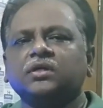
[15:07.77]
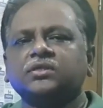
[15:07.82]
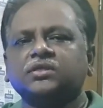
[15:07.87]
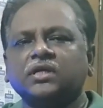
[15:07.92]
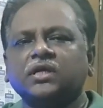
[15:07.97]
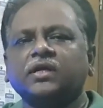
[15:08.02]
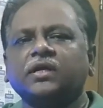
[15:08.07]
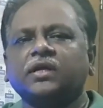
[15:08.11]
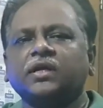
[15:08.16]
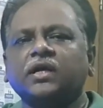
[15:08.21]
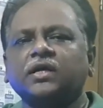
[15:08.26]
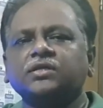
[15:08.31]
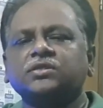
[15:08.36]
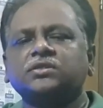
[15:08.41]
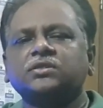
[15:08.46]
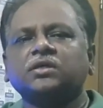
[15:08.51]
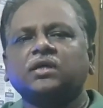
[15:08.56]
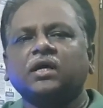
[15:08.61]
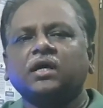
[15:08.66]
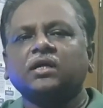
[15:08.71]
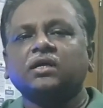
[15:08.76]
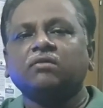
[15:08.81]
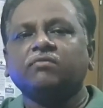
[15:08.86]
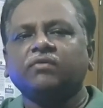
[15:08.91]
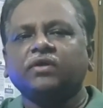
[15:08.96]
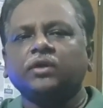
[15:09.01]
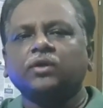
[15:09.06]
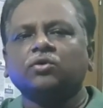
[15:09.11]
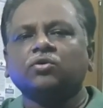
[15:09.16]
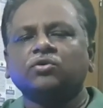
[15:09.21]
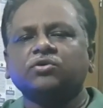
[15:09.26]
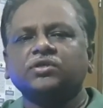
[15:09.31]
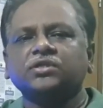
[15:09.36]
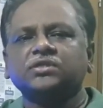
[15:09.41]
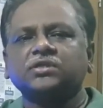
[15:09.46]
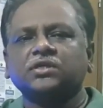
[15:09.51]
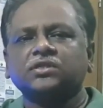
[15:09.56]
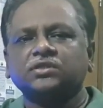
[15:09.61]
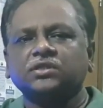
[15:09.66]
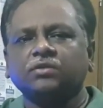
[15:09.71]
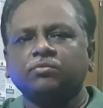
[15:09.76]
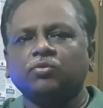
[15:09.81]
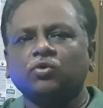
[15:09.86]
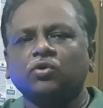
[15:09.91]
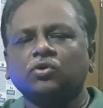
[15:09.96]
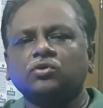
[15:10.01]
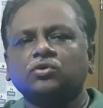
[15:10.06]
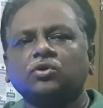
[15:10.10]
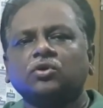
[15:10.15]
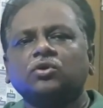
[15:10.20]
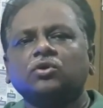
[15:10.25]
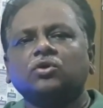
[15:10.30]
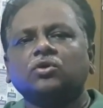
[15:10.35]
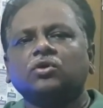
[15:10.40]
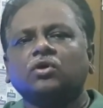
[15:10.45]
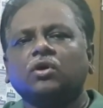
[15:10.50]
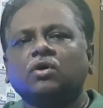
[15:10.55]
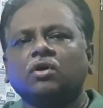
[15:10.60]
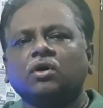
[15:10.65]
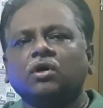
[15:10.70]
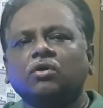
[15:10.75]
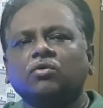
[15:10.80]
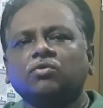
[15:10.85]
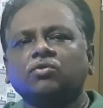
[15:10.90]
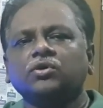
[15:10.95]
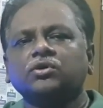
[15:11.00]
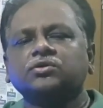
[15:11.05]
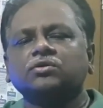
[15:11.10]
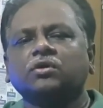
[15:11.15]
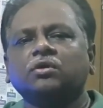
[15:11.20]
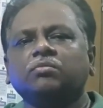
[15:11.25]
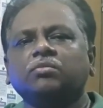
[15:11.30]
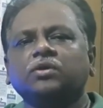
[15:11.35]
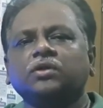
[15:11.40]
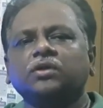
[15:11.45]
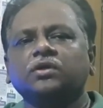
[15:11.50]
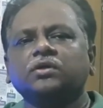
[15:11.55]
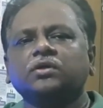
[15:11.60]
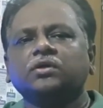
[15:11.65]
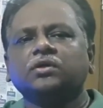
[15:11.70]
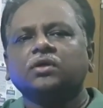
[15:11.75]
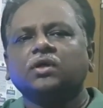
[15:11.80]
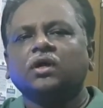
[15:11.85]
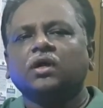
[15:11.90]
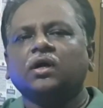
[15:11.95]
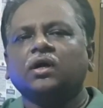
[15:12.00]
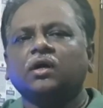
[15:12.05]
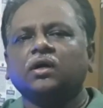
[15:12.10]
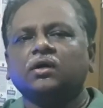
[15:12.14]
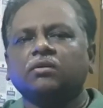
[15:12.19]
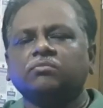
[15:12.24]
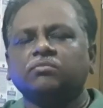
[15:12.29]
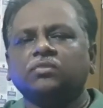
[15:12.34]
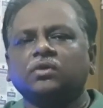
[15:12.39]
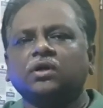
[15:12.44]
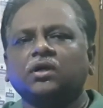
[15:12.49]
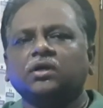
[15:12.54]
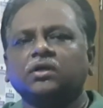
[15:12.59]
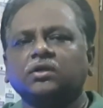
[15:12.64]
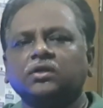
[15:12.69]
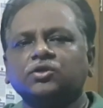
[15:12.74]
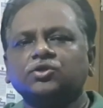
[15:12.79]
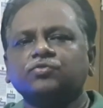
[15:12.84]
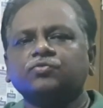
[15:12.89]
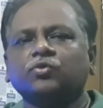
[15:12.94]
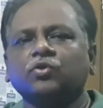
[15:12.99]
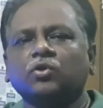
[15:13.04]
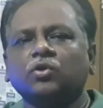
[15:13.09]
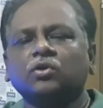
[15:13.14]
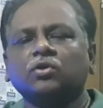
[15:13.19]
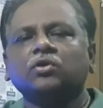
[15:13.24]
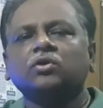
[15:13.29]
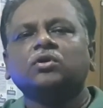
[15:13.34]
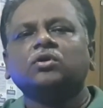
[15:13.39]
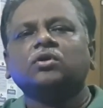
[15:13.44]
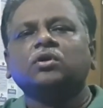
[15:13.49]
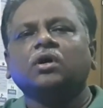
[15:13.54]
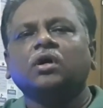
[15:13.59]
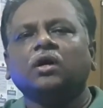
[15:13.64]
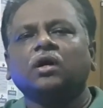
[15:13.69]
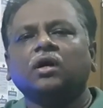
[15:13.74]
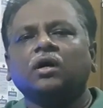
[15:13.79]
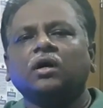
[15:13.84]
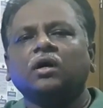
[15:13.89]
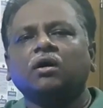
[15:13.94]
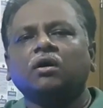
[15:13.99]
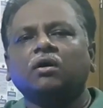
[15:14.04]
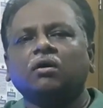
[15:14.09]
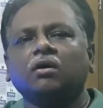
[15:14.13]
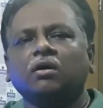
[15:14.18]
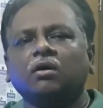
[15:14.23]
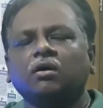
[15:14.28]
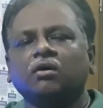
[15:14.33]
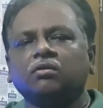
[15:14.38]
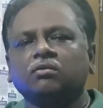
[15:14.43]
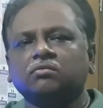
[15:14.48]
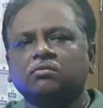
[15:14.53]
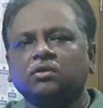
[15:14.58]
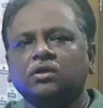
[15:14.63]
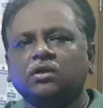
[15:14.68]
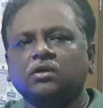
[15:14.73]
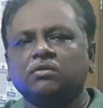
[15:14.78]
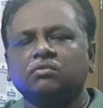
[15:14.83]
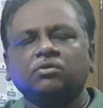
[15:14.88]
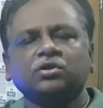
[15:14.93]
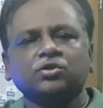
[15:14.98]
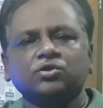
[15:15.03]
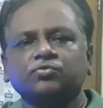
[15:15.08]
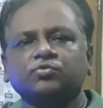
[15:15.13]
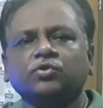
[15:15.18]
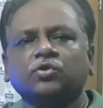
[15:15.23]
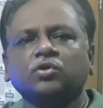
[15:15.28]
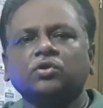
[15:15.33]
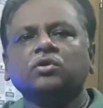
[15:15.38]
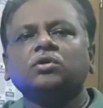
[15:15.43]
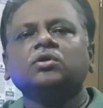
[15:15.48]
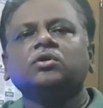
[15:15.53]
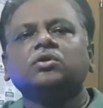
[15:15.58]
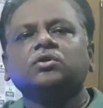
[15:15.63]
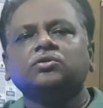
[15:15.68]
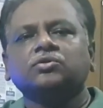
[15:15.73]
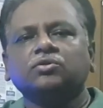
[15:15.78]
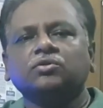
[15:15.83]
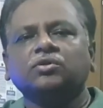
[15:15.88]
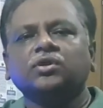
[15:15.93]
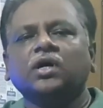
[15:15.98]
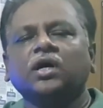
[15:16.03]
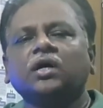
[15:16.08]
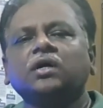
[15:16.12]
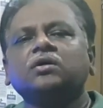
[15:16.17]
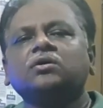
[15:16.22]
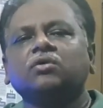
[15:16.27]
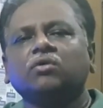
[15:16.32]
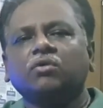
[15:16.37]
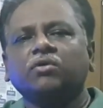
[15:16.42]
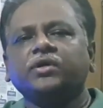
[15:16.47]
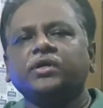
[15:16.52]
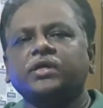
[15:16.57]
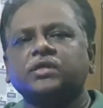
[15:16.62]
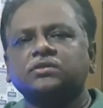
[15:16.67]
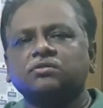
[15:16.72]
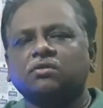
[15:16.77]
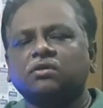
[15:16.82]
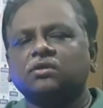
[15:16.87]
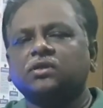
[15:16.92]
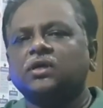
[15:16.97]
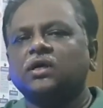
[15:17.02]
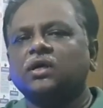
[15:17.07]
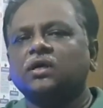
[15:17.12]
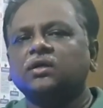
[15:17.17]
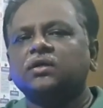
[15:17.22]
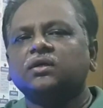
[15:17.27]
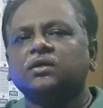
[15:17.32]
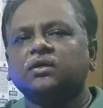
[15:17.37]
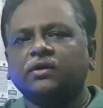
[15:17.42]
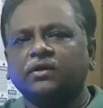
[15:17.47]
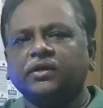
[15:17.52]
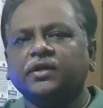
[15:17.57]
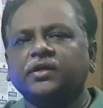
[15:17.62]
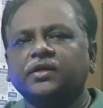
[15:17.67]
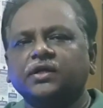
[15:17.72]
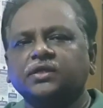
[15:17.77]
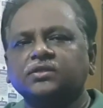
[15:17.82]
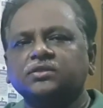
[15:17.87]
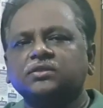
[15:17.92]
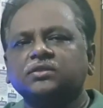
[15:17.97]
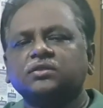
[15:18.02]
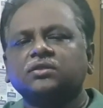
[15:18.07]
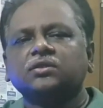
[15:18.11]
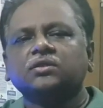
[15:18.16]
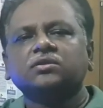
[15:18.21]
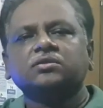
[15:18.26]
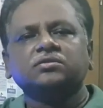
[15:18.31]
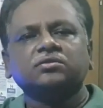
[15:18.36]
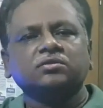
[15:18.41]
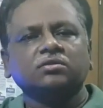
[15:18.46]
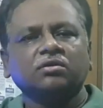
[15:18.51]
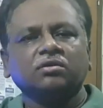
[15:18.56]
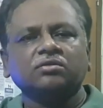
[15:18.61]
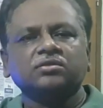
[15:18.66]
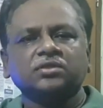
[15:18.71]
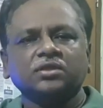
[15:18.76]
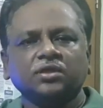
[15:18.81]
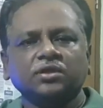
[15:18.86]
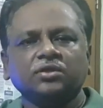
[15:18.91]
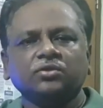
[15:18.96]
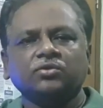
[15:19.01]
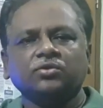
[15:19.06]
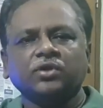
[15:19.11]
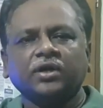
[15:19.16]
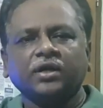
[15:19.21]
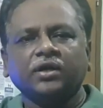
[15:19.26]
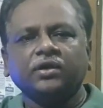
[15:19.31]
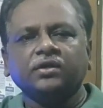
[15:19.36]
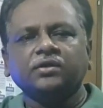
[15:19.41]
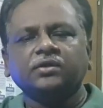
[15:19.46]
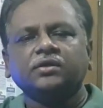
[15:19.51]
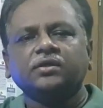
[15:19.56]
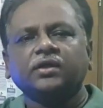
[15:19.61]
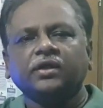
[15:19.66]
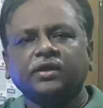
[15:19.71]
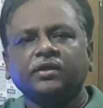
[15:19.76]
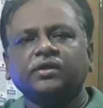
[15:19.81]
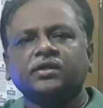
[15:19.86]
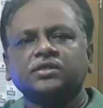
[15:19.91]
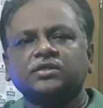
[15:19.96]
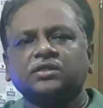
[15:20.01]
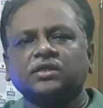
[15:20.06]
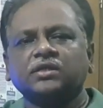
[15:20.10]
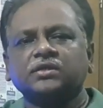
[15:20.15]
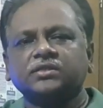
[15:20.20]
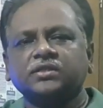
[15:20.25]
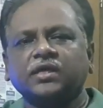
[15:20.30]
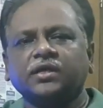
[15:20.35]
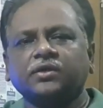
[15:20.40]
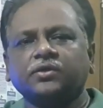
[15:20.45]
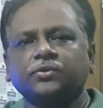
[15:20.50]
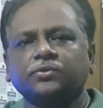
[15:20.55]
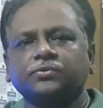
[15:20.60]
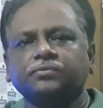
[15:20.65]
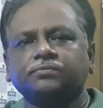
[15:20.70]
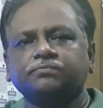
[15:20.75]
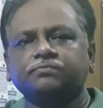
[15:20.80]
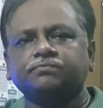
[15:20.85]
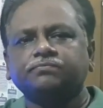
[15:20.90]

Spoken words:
standardized and a very good research report, which will be useful or useful to the audience or the readers. So see you again in next class. Thank you.